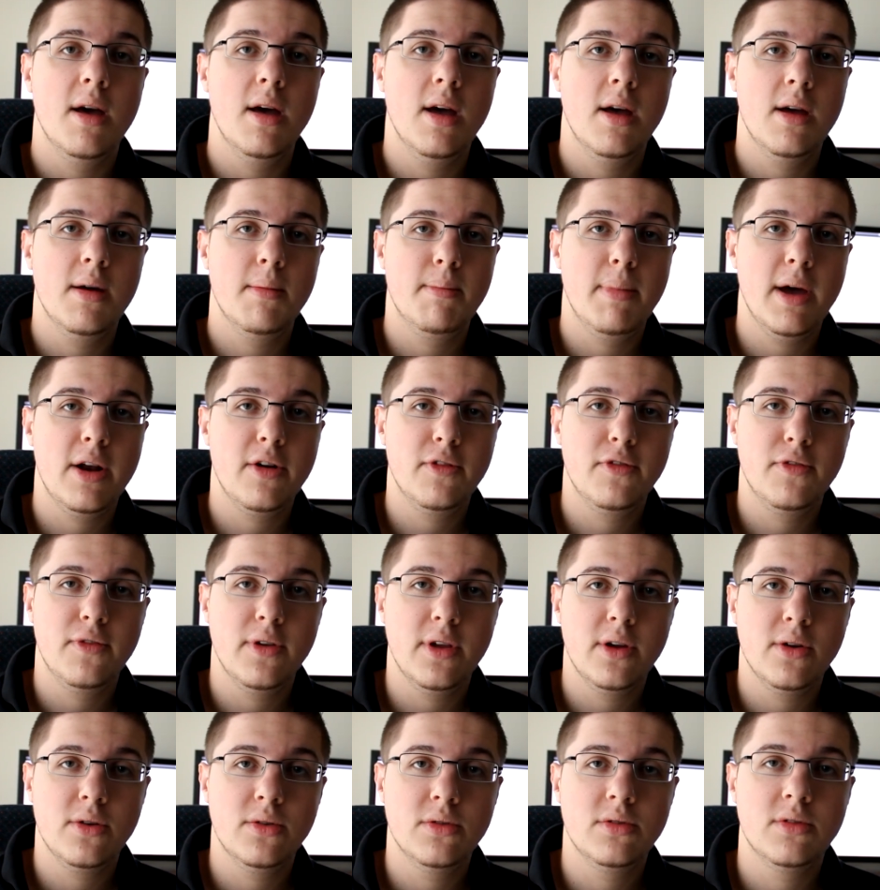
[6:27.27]

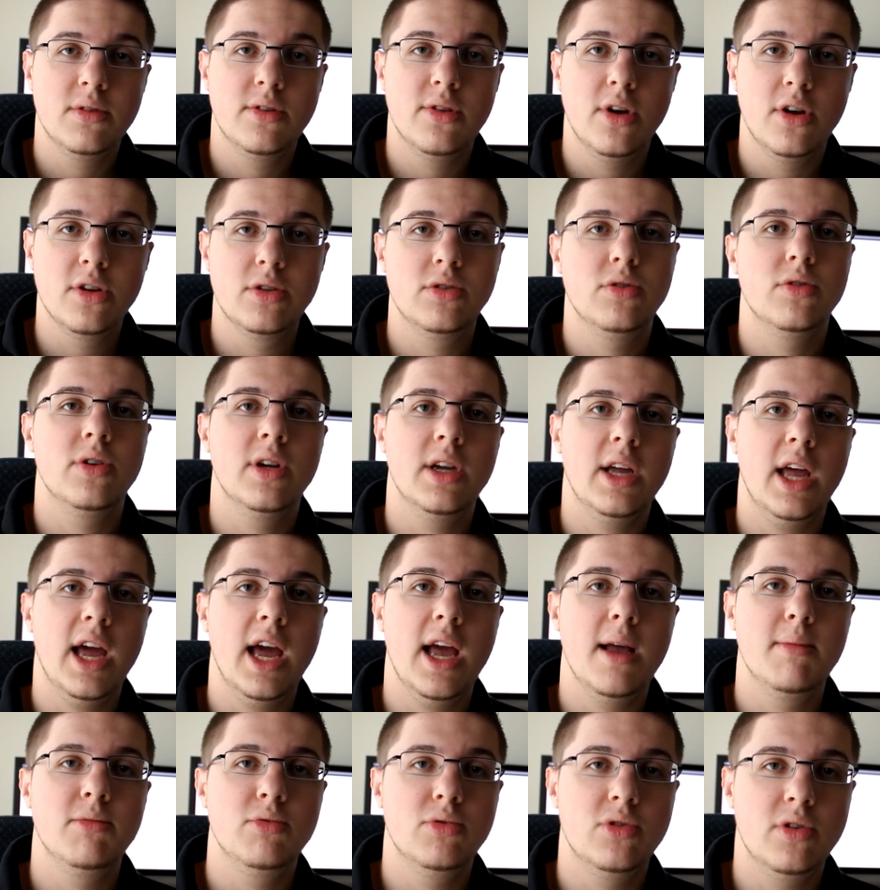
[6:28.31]
Battlefield, those sort of
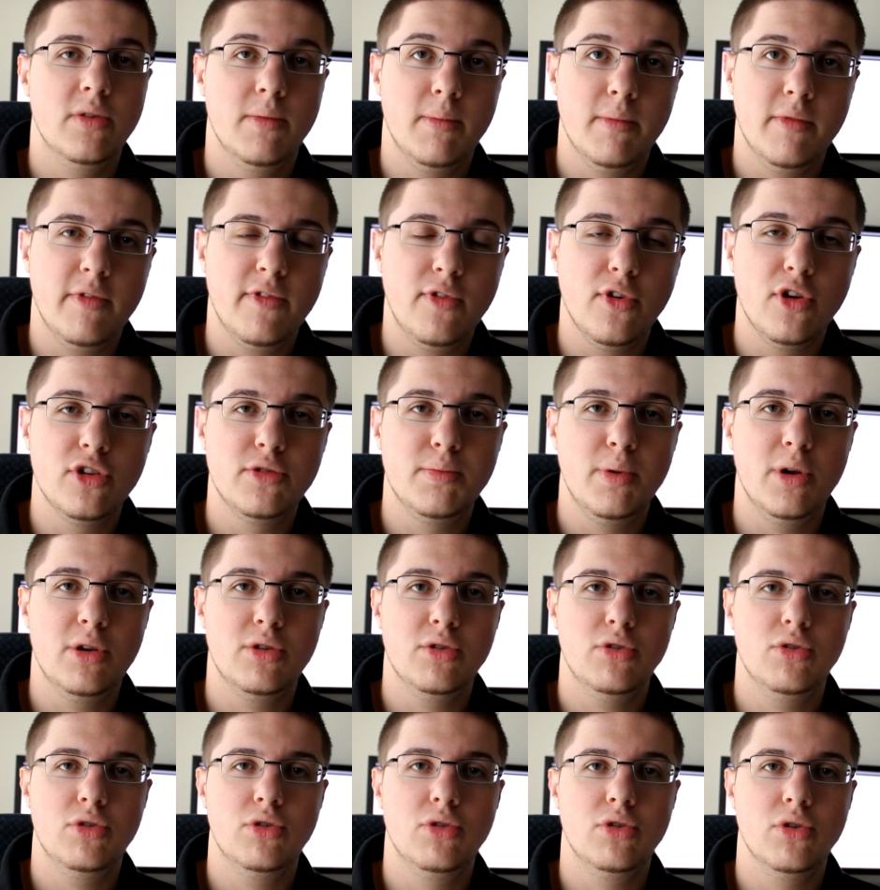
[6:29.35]
games, which are first
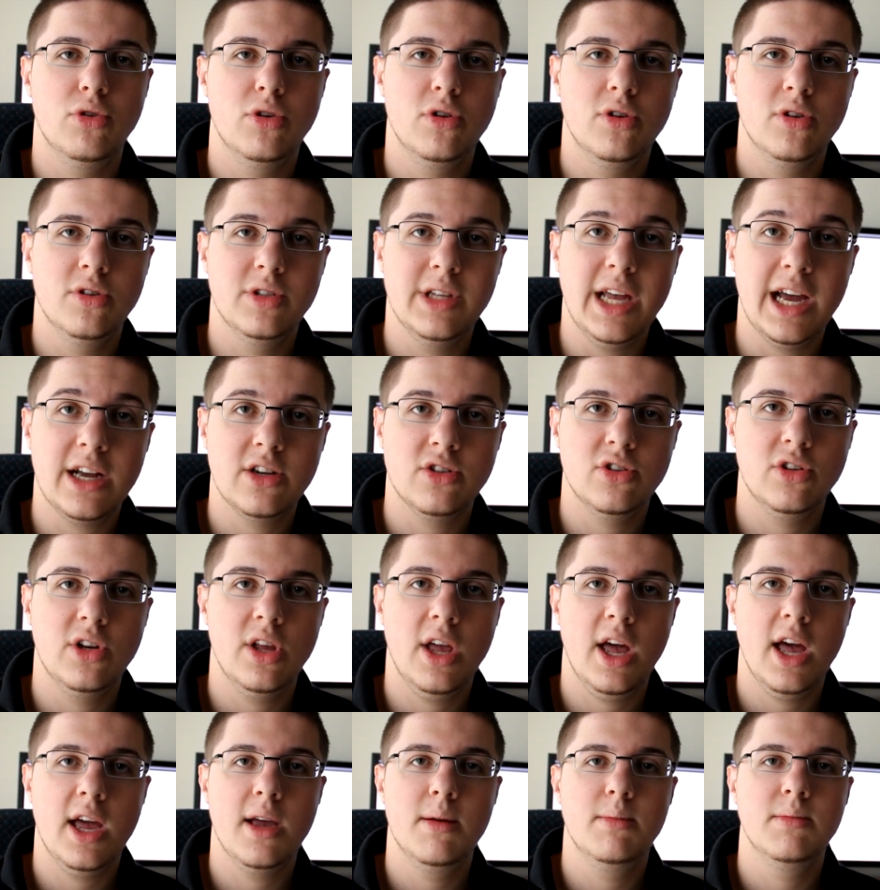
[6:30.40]
person shooters, action
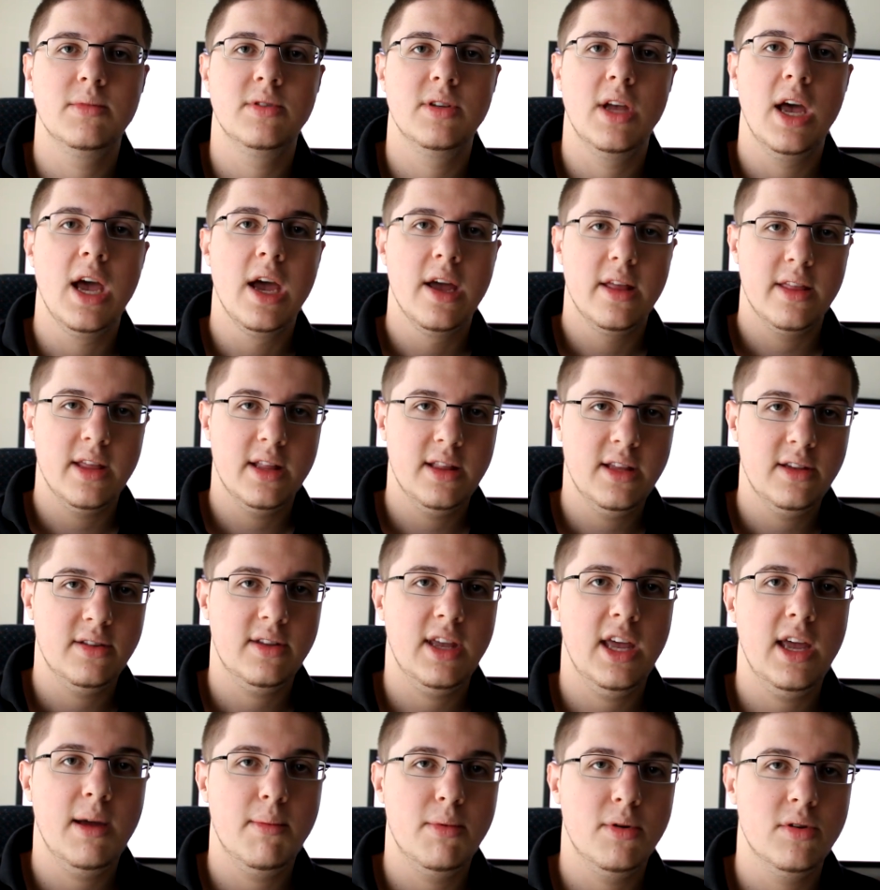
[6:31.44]
games, then this
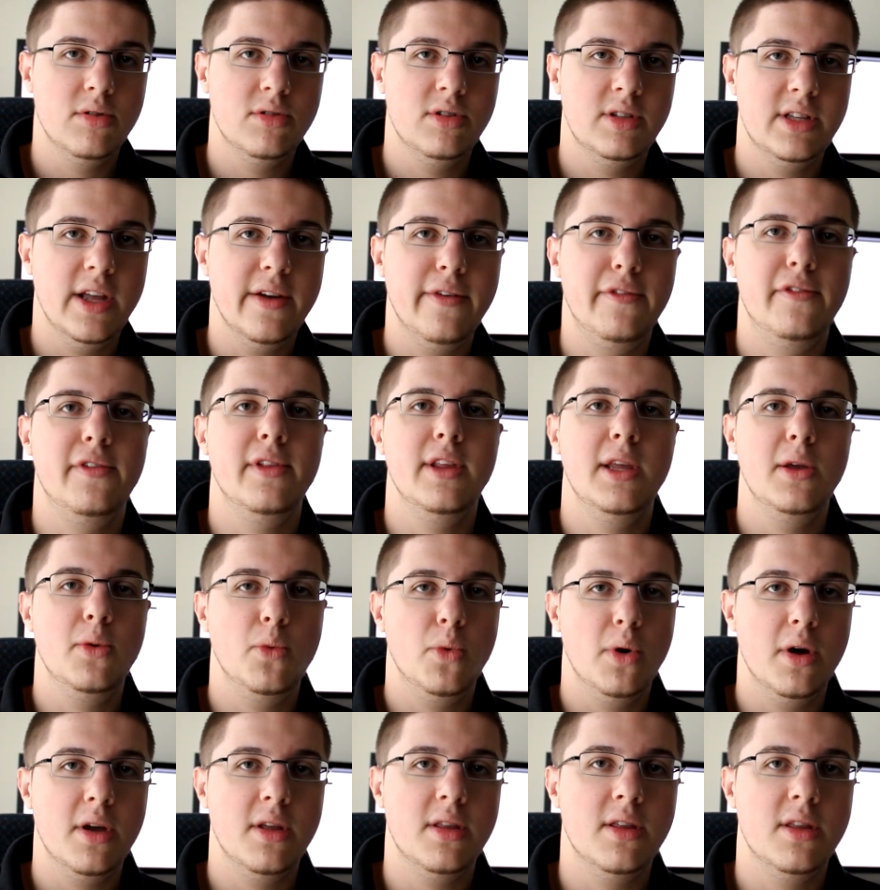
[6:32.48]
keyboard is definitely
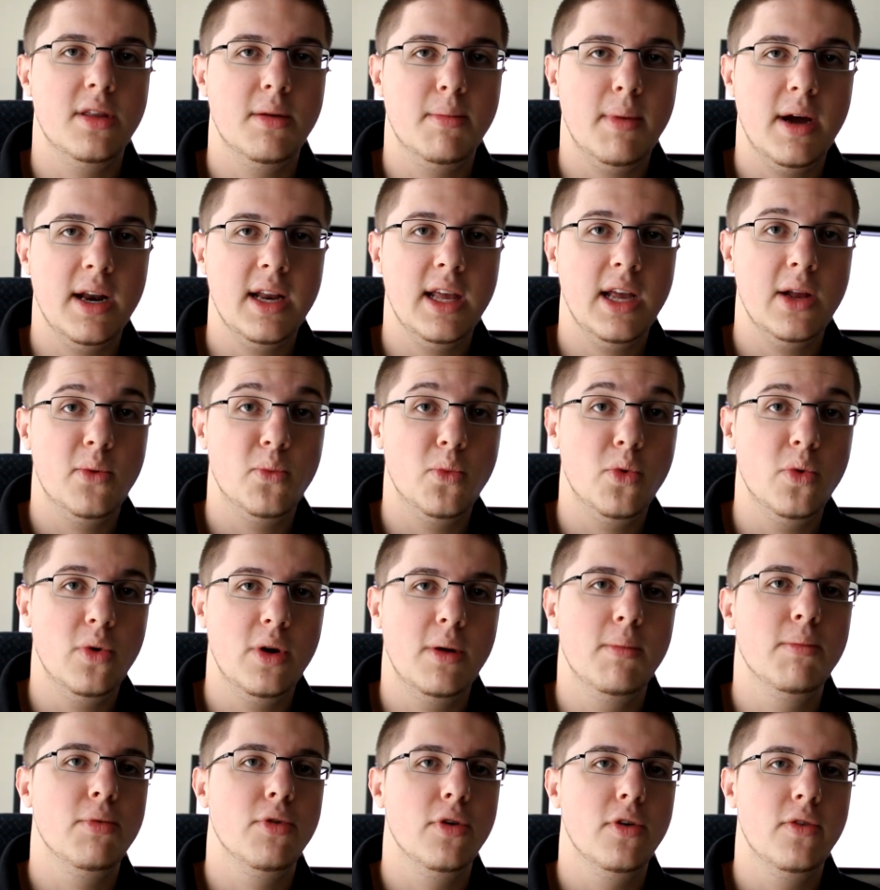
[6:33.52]
worth the money and will
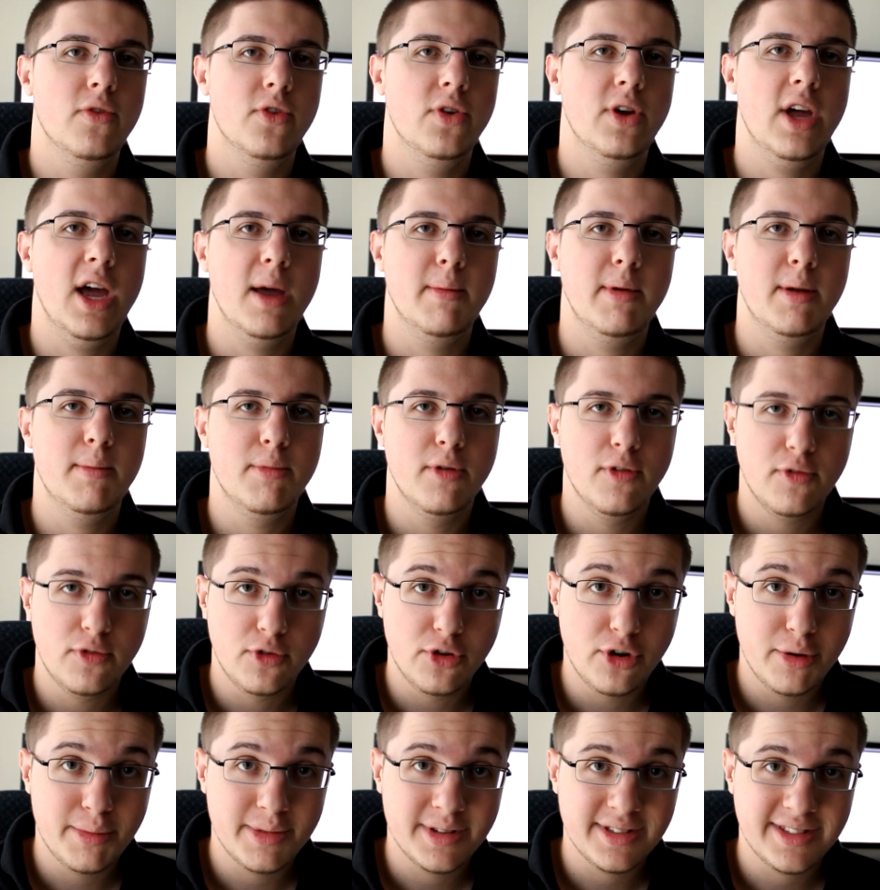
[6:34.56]
improve your gaming
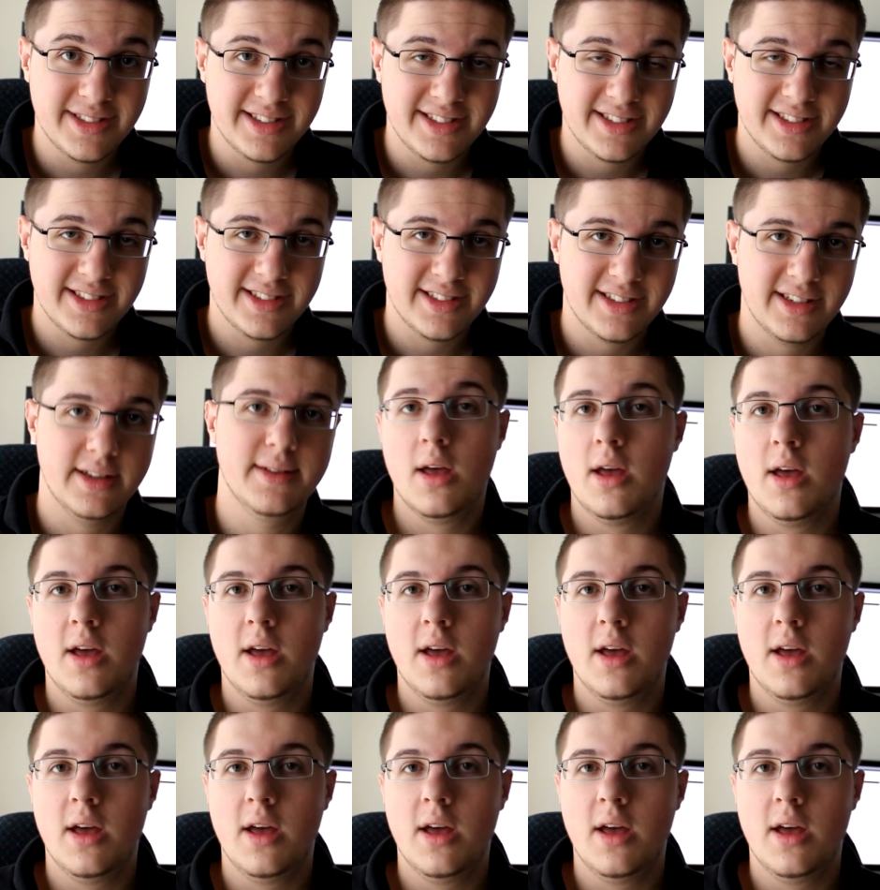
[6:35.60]
performance.